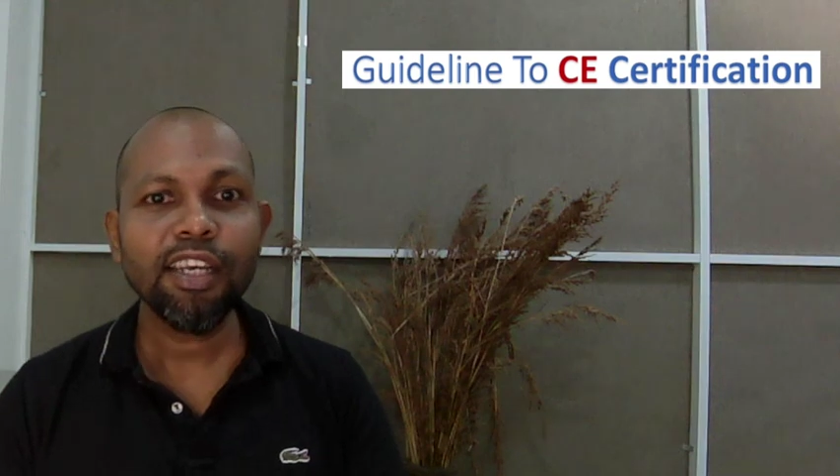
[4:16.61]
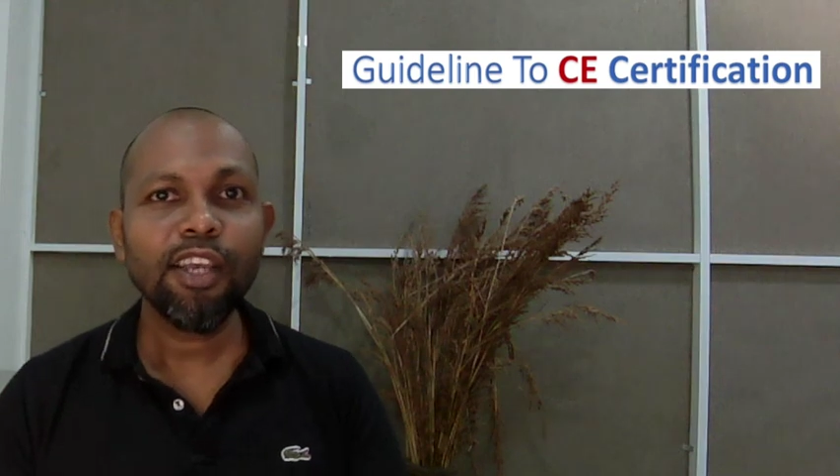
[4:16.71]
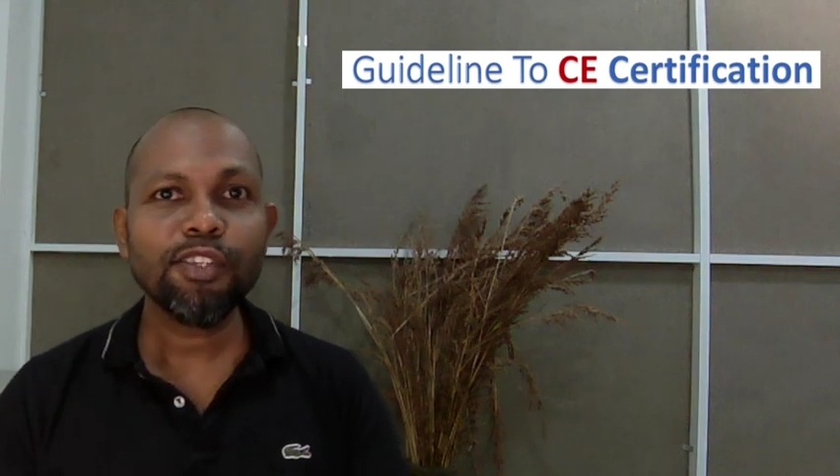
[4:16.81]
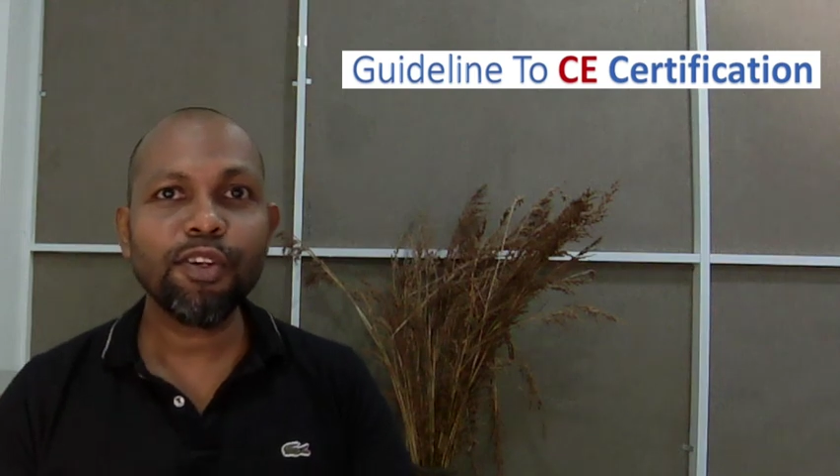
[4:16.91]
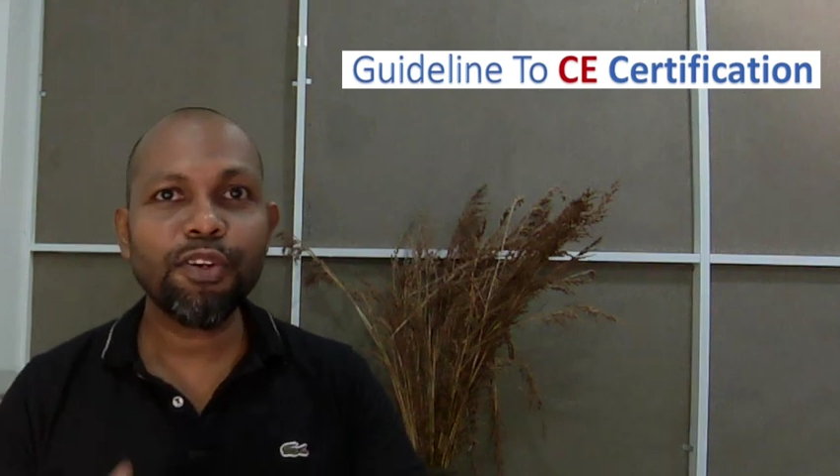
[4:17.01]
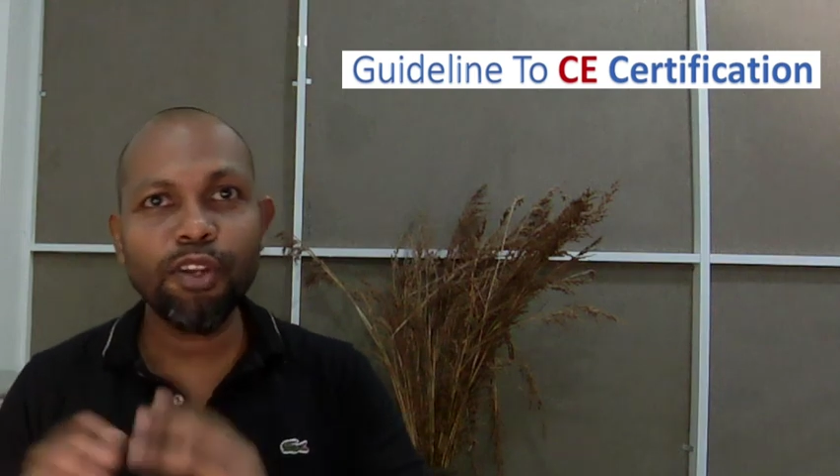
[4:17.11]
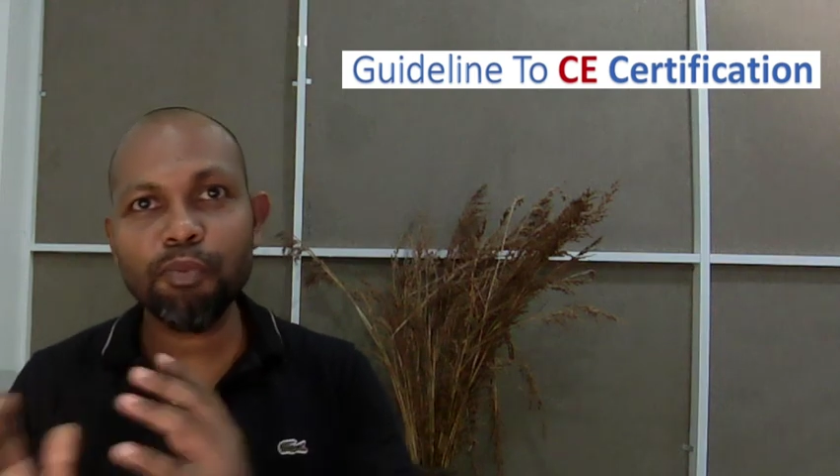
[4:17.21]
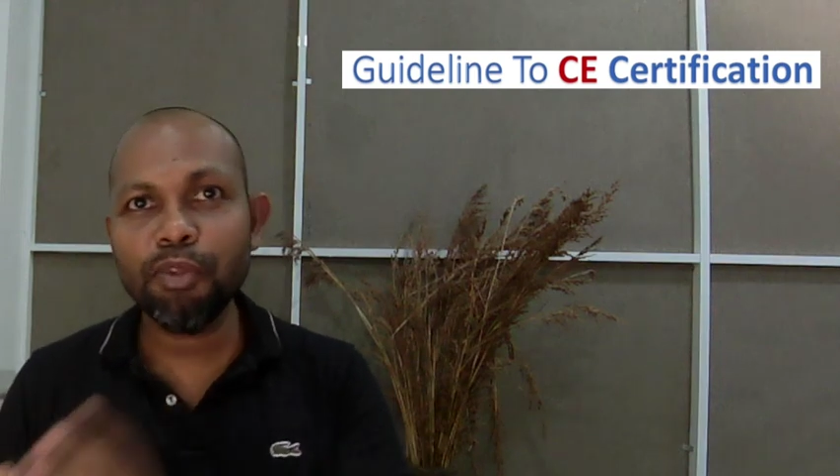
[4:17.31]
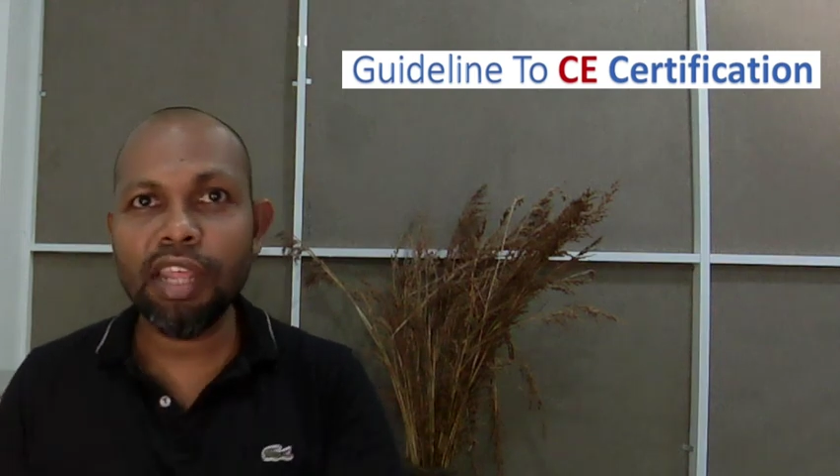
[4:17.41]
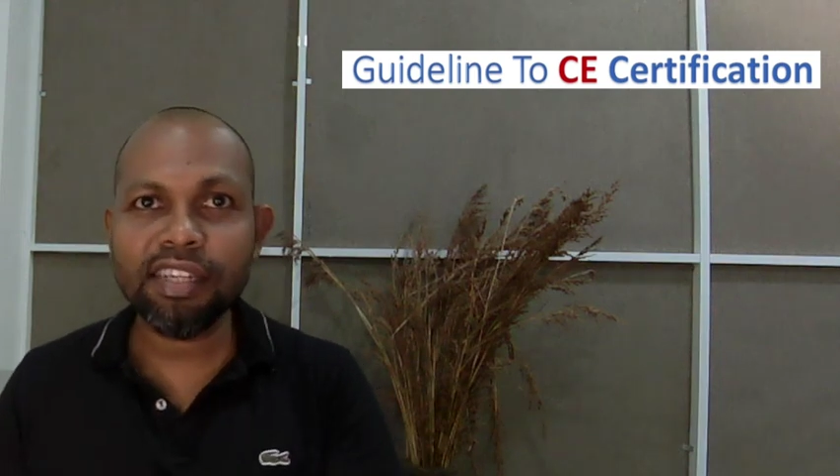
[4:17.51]
So you
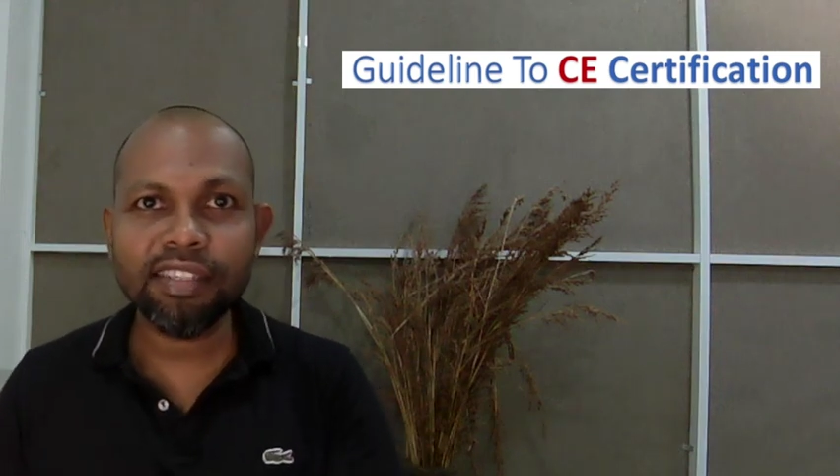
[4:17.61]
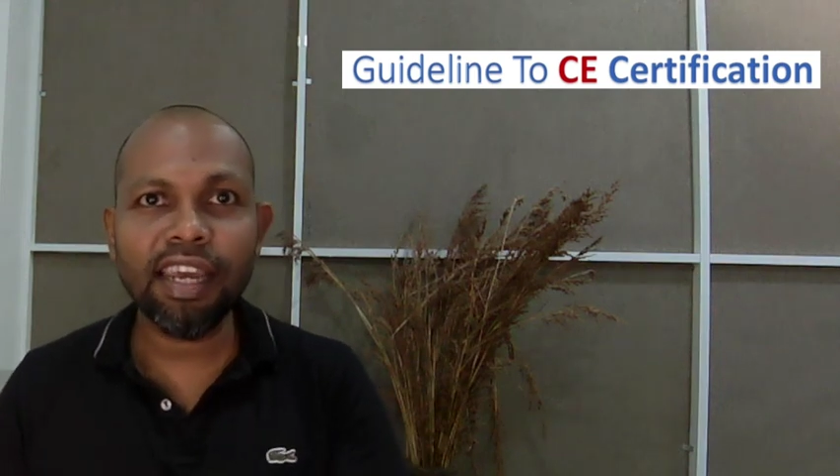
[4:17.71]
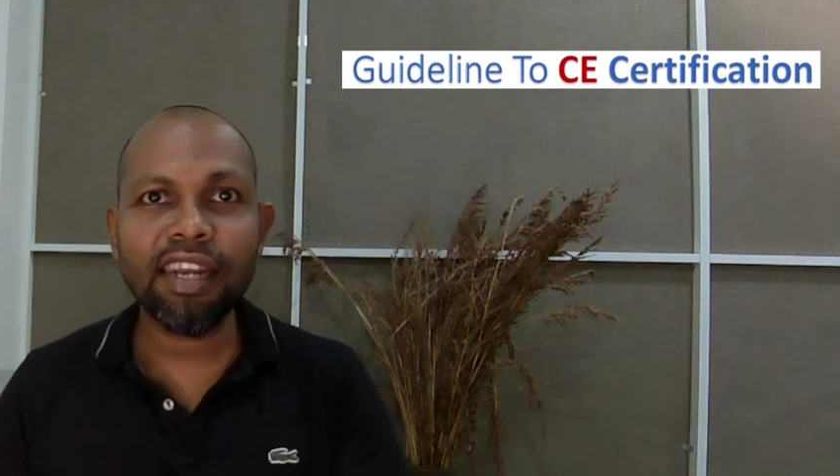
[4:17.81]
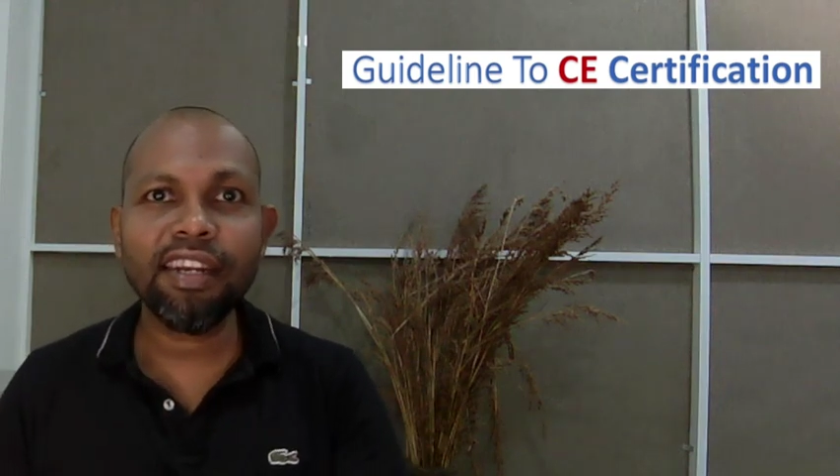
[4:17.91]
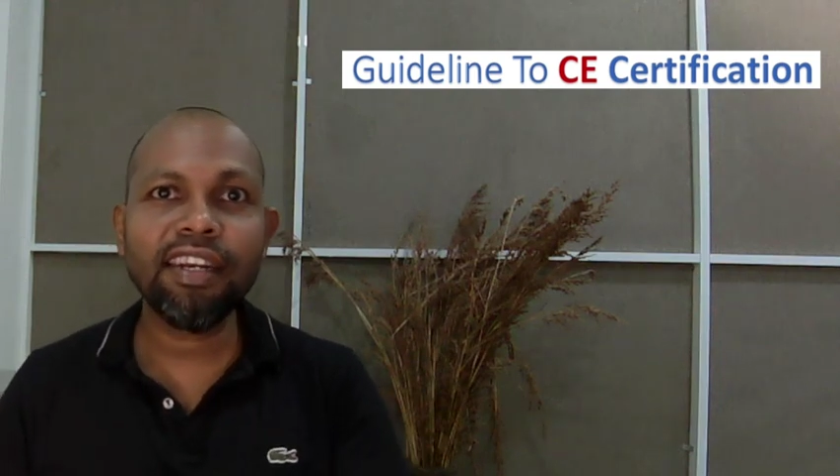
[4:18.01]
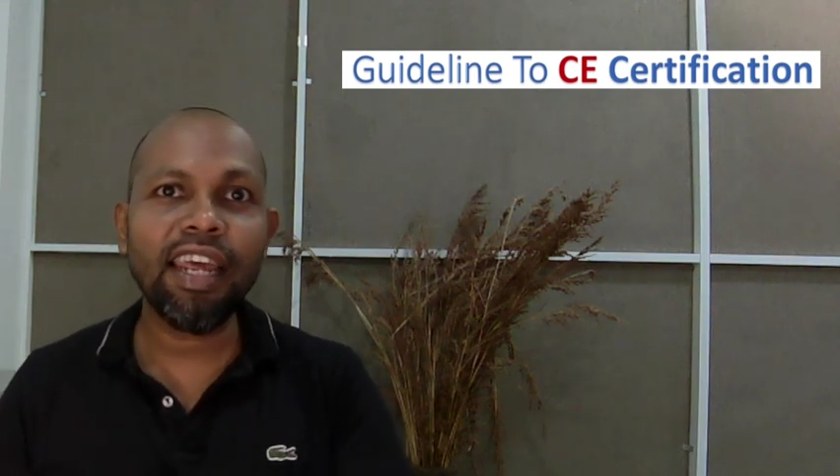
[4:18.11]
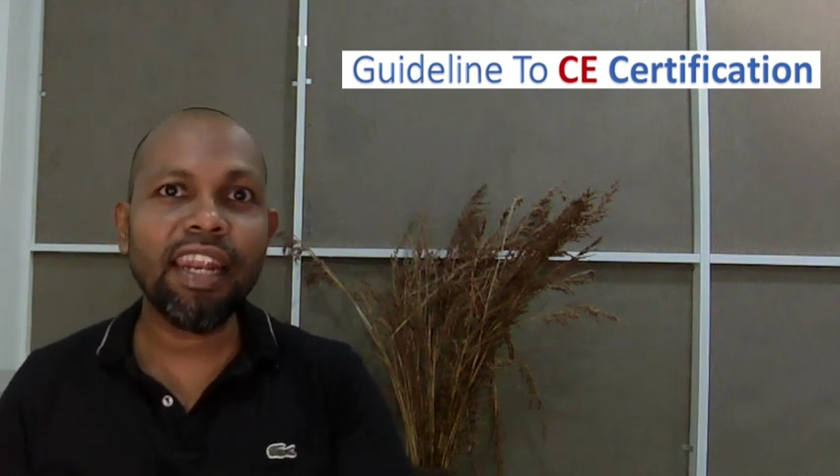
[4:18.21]
develop to that standard